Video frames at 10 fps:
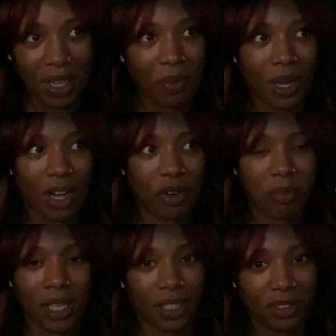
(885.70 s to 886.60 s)
Why hold
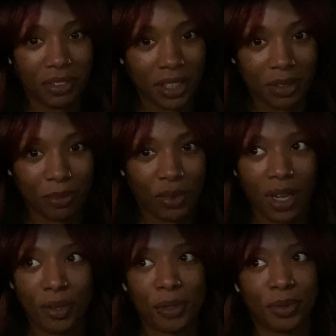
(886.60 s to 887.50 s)
my life up? Why
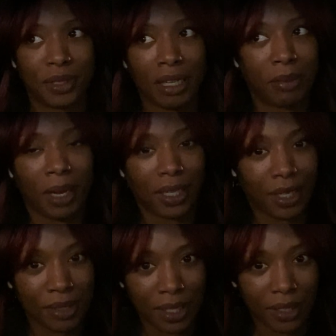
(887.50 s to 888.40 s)
hold anybody
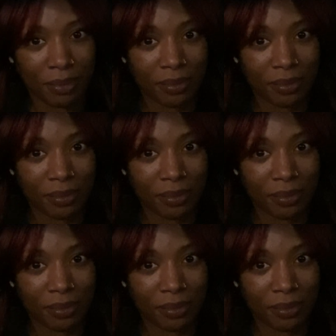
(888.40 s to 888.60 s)
else up?